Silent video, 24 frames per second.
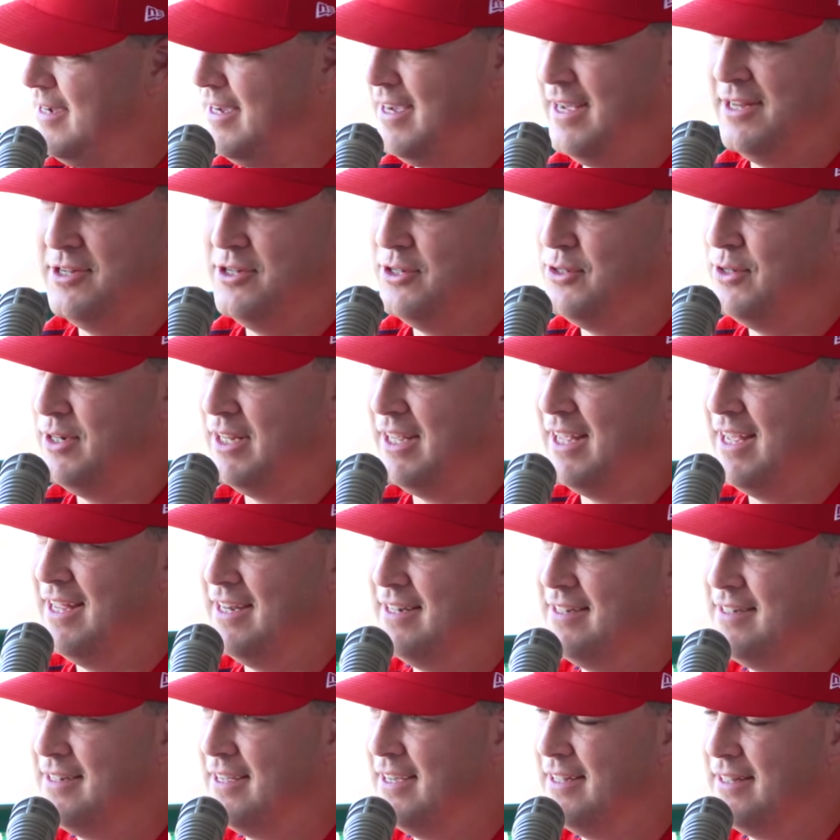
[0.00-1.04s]
and you do it
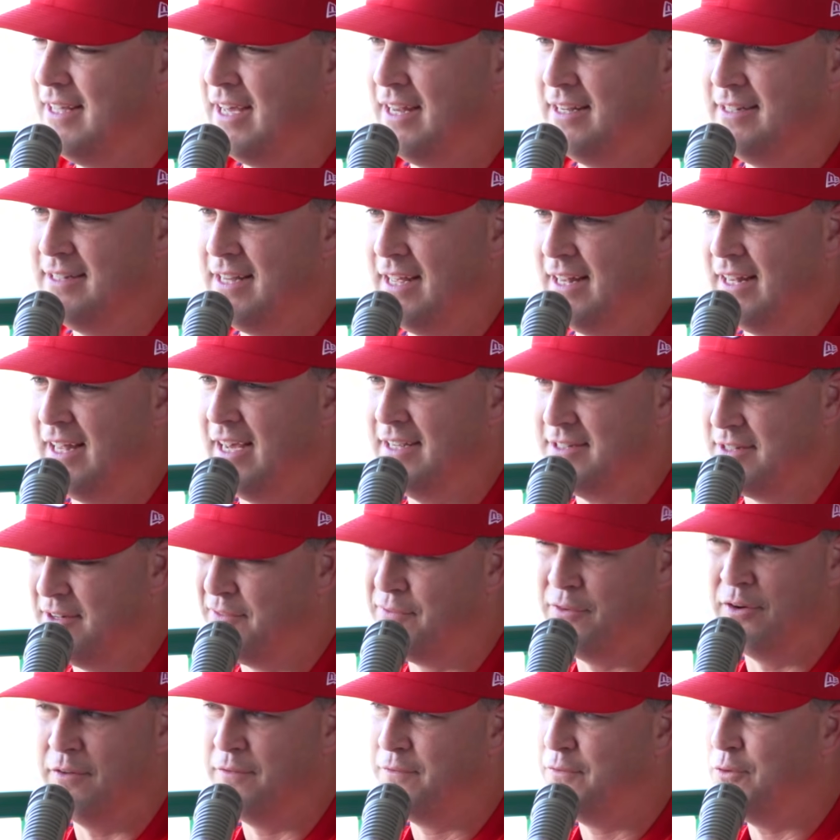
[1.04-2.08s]
again. And that lasted
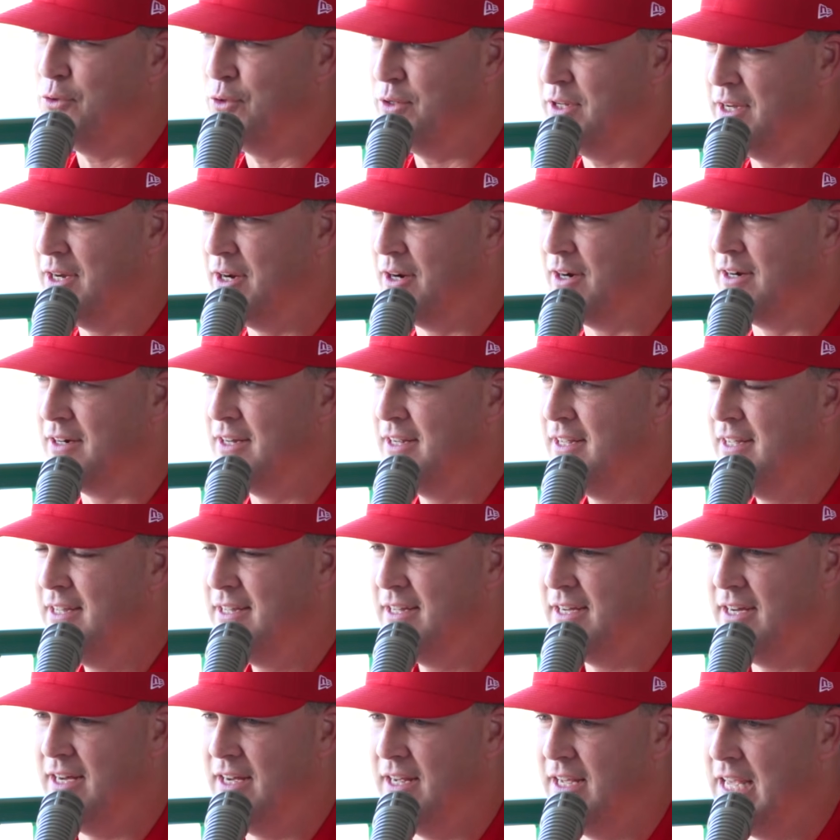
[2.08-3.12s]
for a full year,
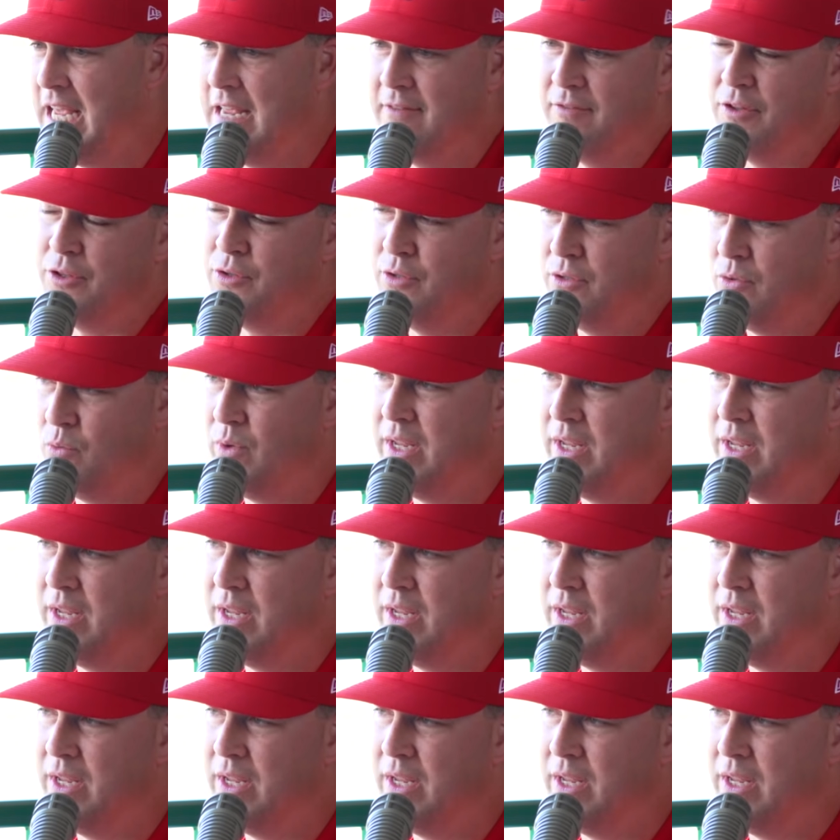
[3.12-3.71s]
even through the